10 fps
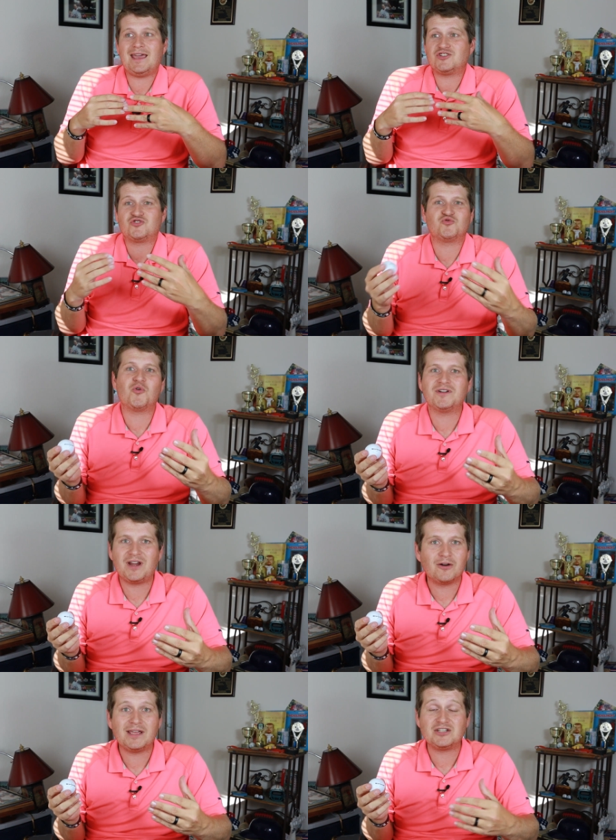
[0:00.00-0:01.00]

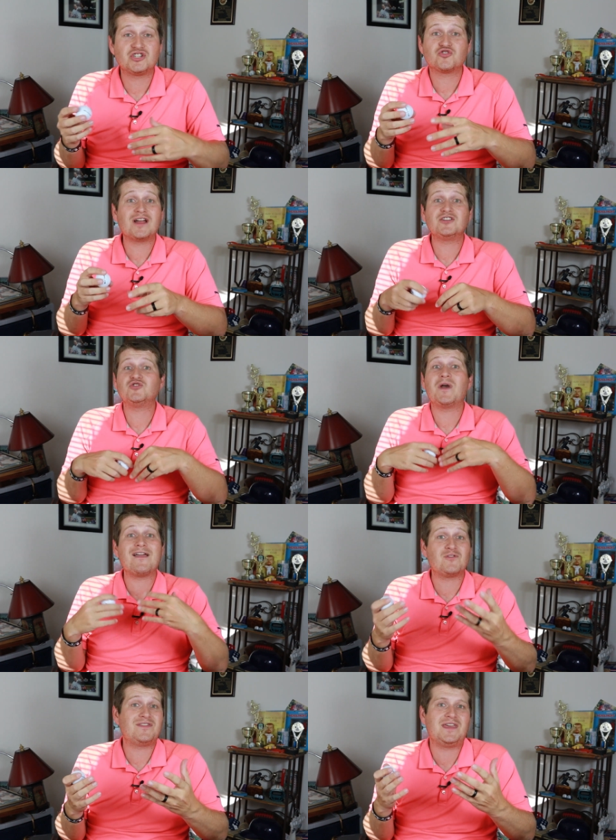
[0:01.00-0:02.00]
extraordinary. It just tried to do
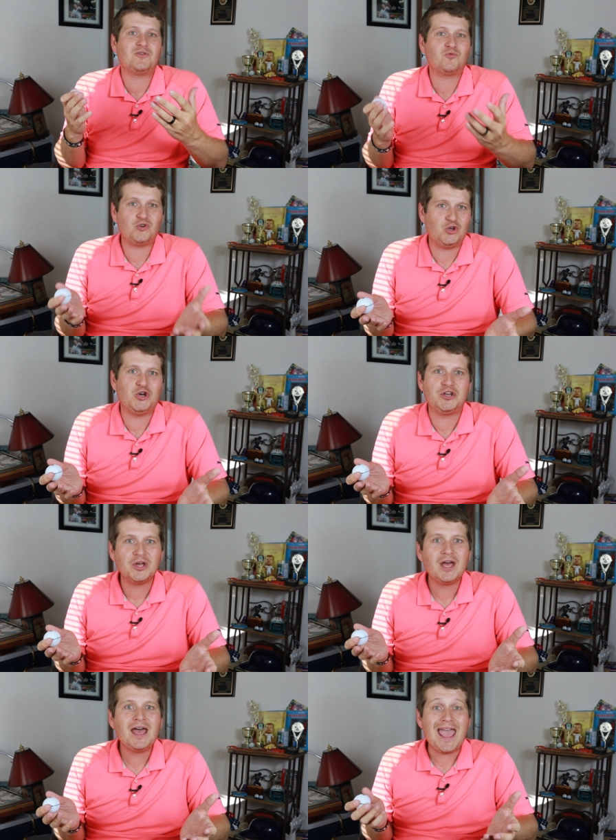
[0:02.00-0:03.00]
everything good,
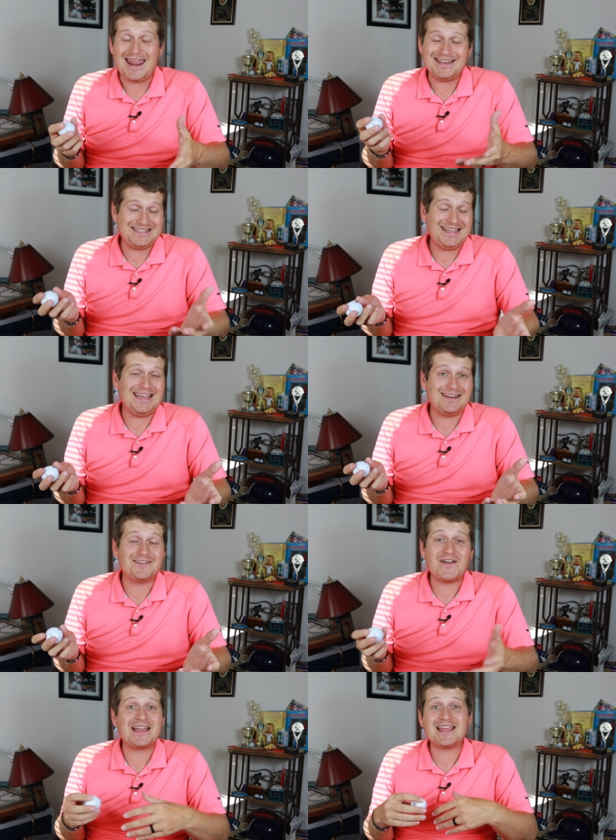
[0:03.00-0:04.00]
and it did.
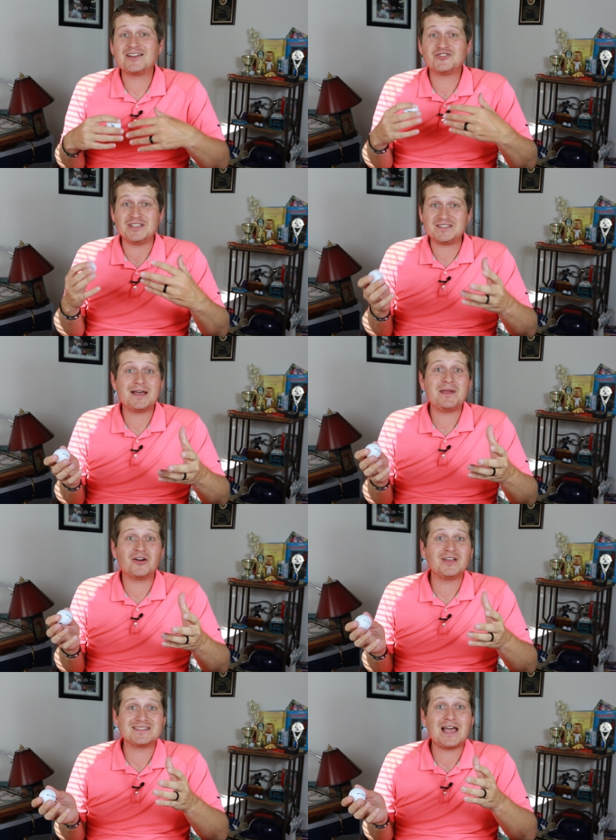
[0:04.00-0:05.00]
In fact, actually, in some
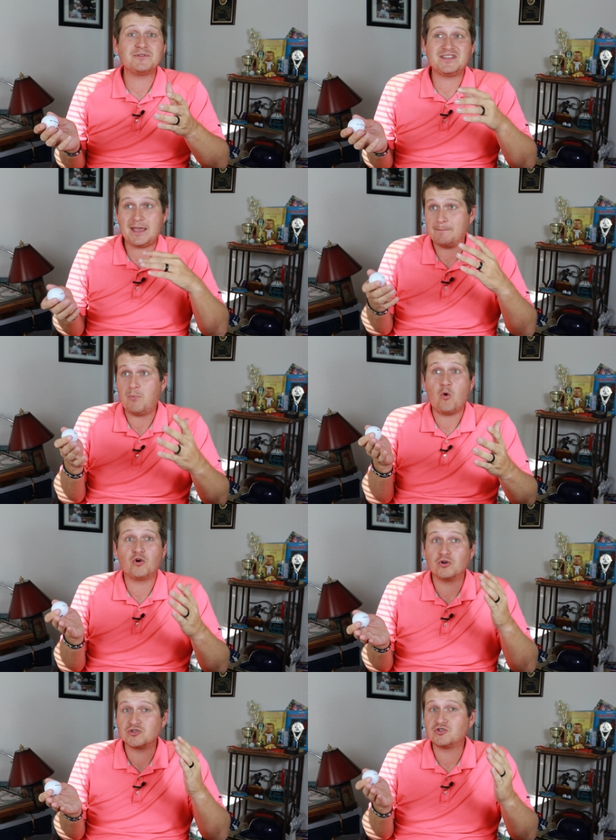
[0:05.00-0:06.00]
areas, I would say it
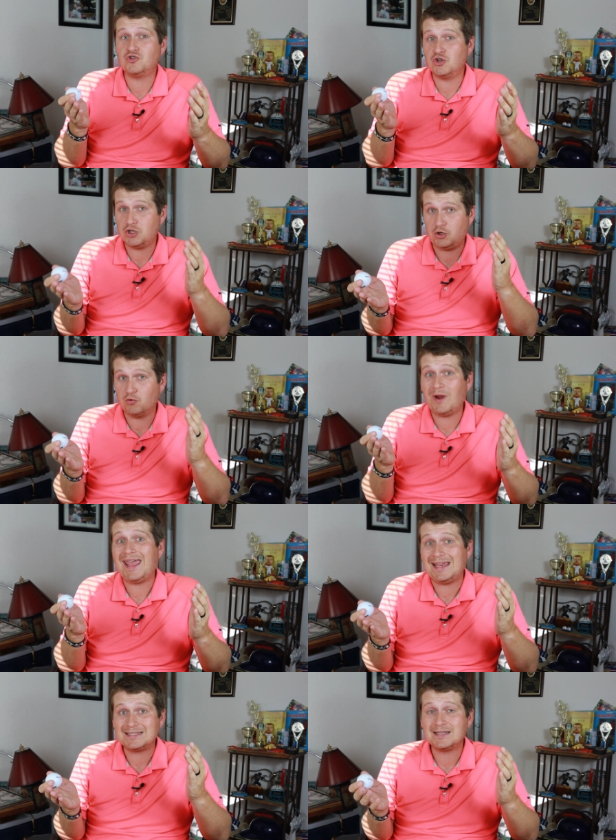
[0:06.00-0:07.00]
borders good,
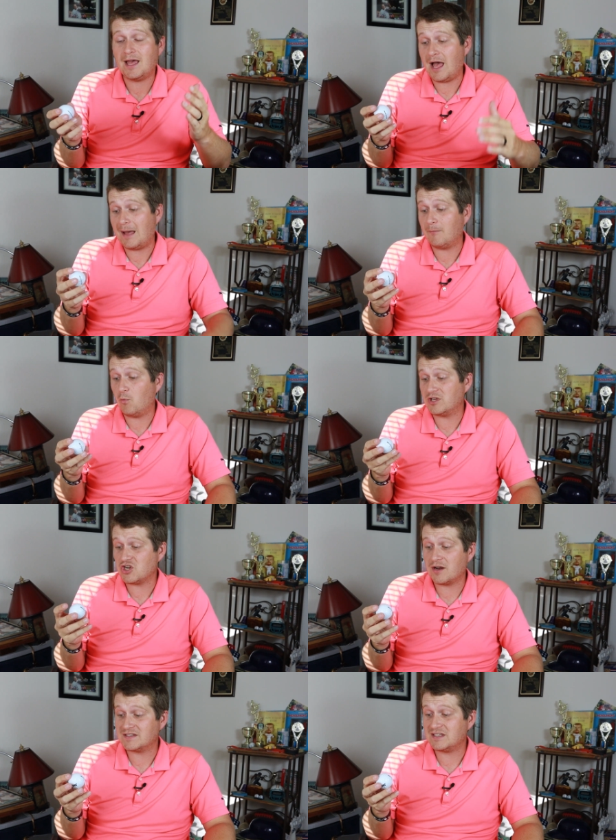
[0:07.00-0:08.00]
great. Um, which
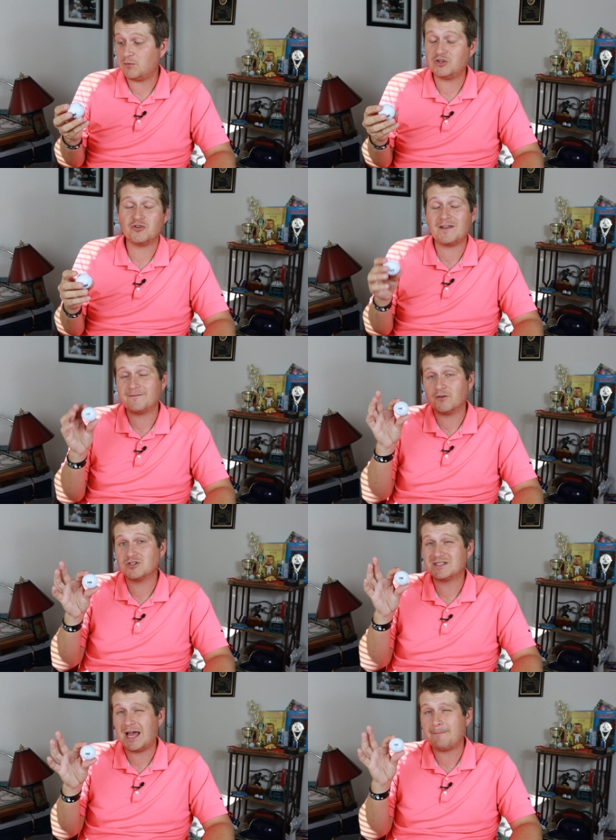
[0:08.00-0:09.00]
honestly, when you're a
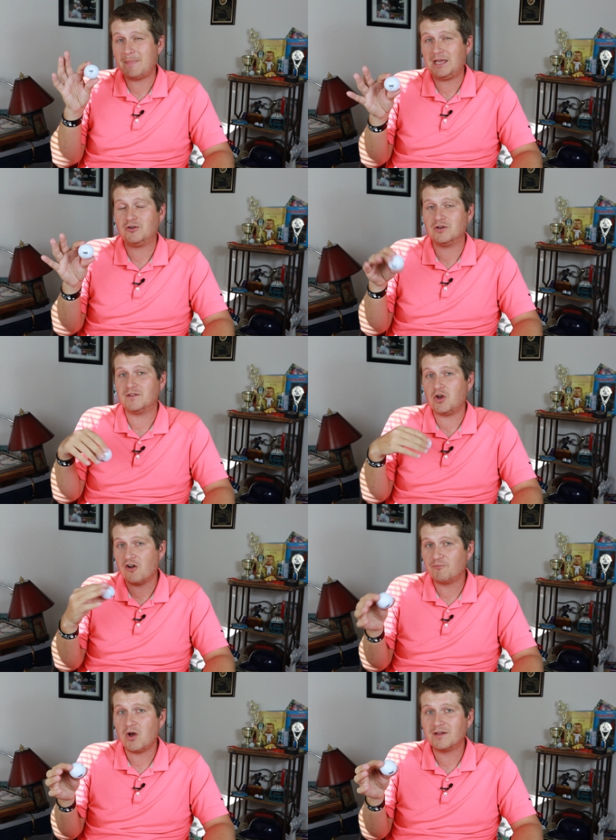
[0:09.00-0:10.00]
first-time maker in the
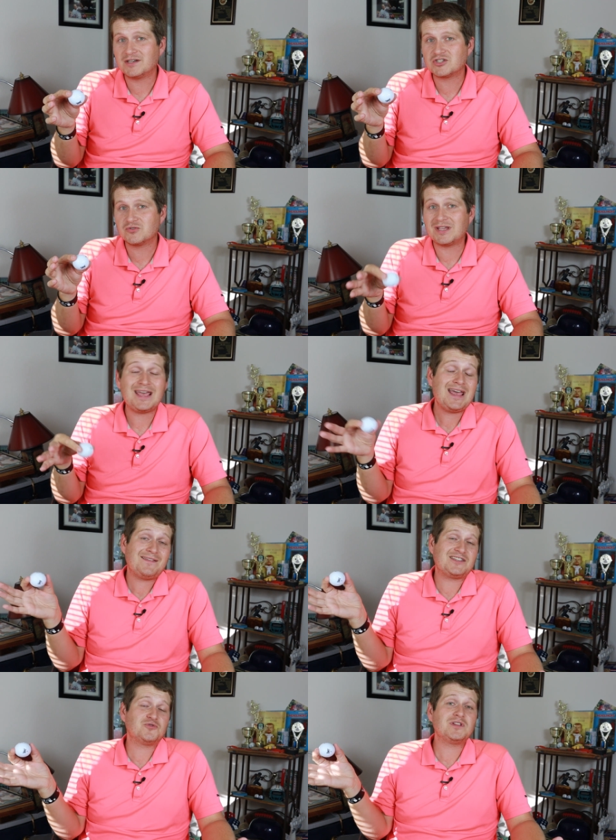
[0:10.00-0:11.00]
golf ball industry,
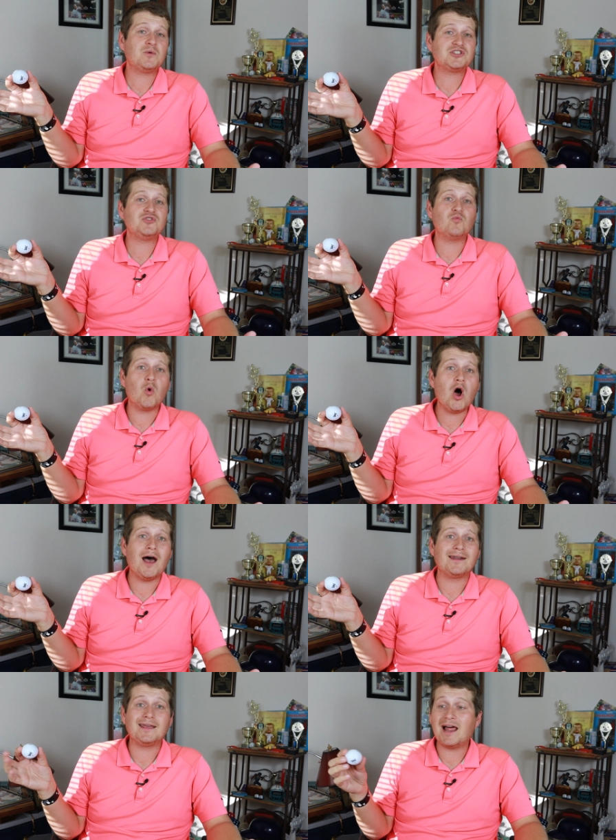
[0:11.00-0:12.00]
that's really what you
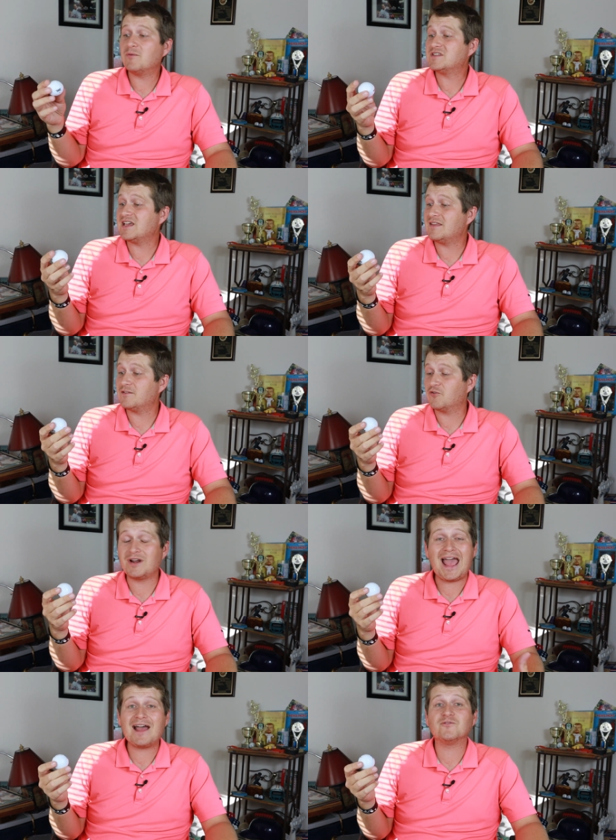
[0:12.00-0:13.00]
want. And I would say that for
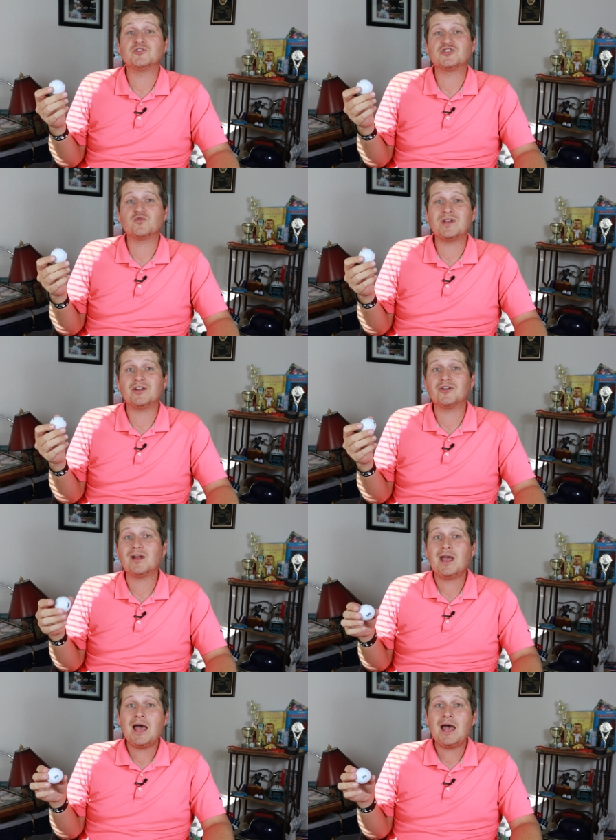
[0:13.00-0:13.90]
an average swinger,